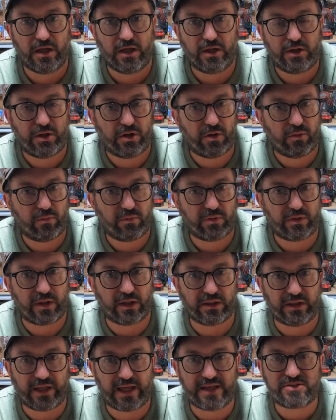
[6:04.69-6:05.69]
You know, the
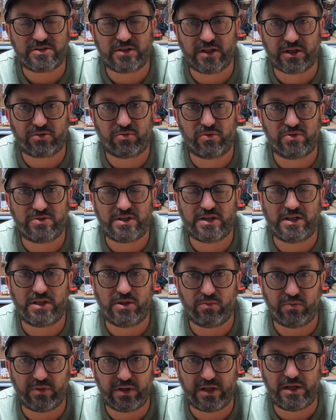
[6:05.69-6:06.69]
less electricity
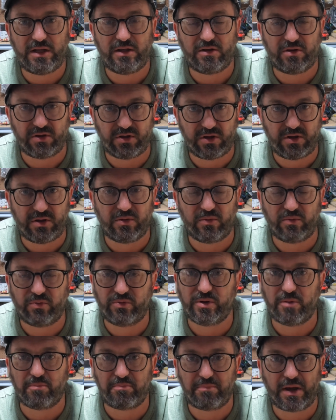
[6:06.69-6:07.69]
you need to use,
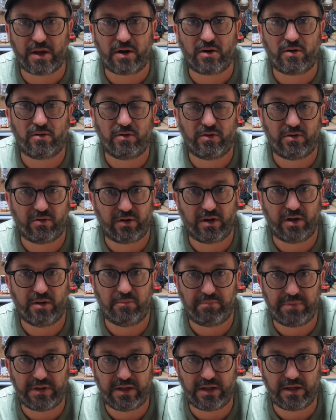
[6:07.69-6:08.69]
the better you're going to
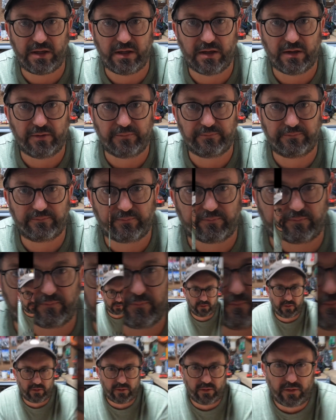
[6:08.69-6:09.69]
be.
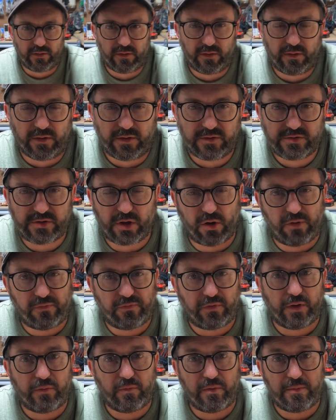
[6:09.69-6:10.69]
So
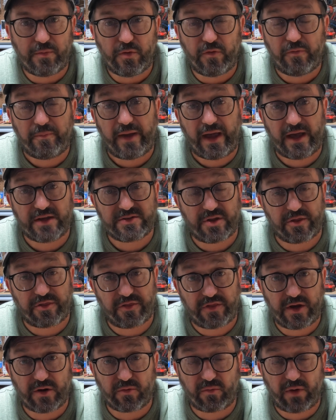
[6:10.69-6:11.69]
hopefully we moved past the
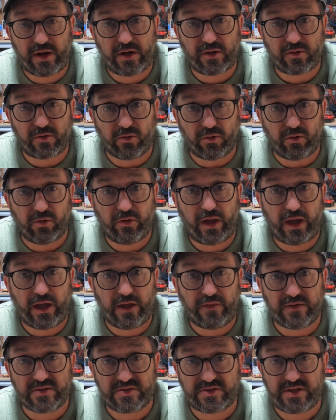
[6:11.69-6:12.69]
theoretical
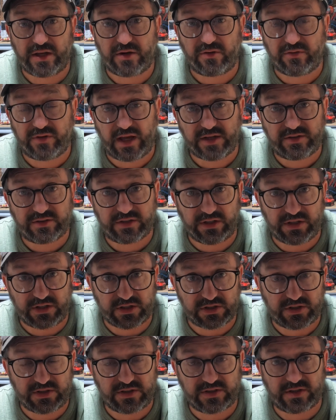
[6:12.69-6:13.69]
and the standard test
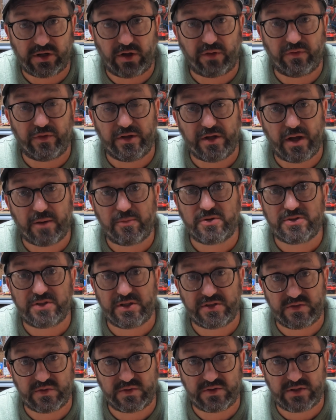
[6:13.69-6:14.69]
conditions and all the numbers
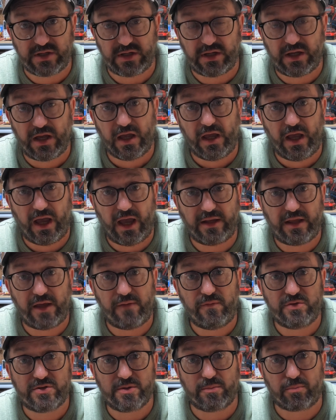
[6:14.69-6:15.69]
that you see and gave
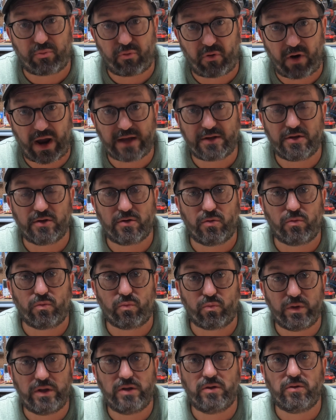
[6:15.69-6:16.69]
me some practical
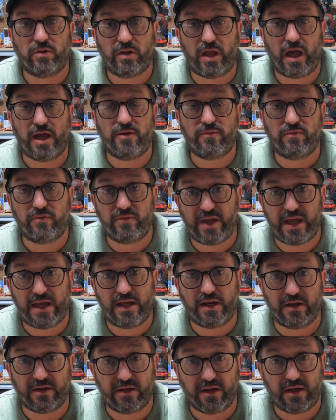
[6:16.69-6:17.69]
real life
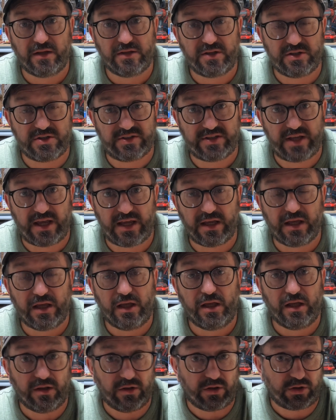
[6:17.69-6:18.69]
data. to say,
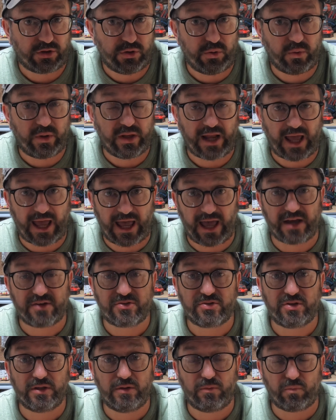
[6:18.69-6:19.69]
look, you can
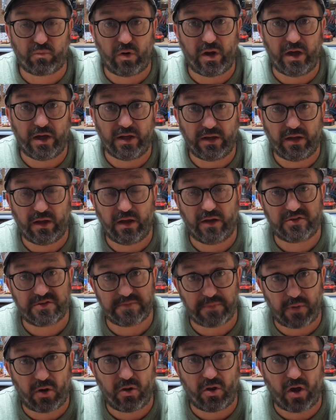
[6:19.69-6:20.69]
actually run a
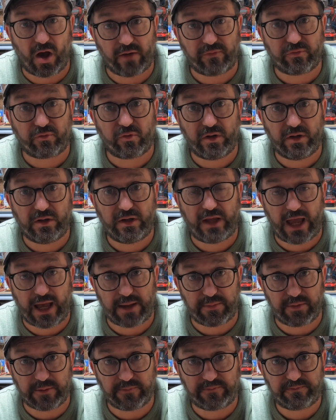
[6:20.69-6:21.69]
small off-grid
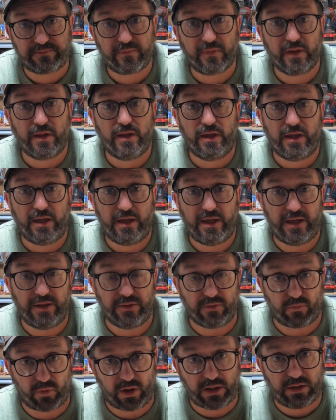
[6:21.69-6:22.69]
cabin in
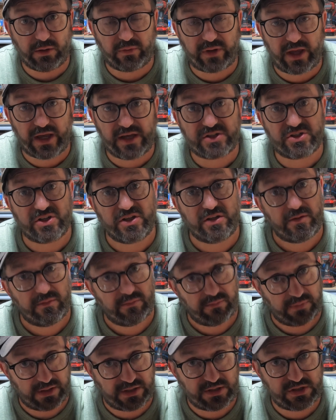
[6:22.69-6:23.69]
the right location,
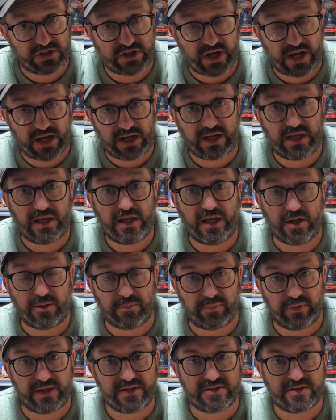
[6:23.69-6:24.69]
meaning shady, in a
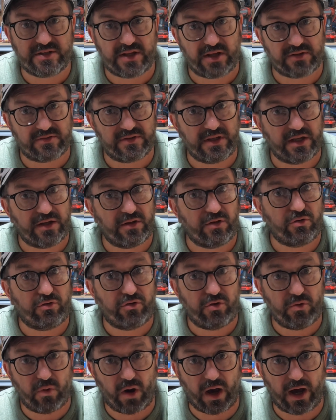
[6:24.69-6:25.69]
place that doesn't get
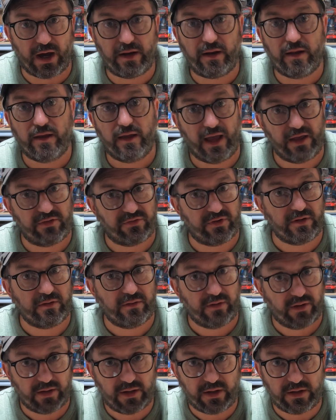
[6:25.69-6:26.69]
too hot, as in
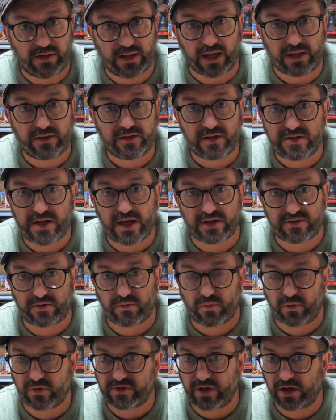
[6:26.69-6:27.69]
not the desert
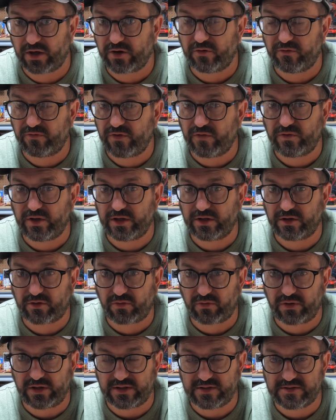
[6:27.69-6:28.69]
where it's 115
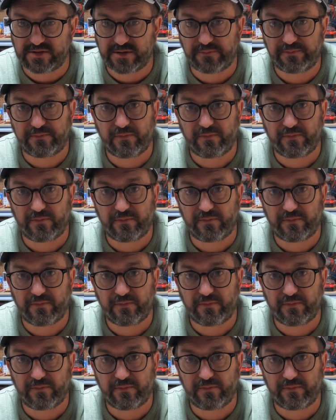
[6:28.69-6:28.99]
degrees.